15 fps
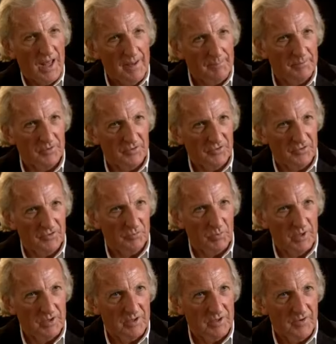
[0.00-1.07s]
happens
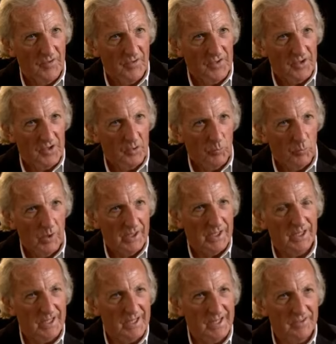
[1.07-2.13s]
when
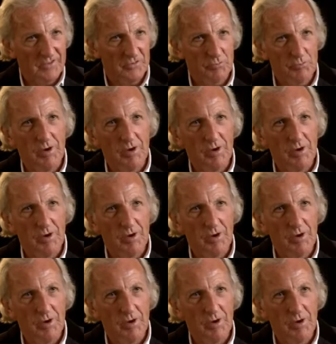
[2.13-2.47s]
WikiLeaks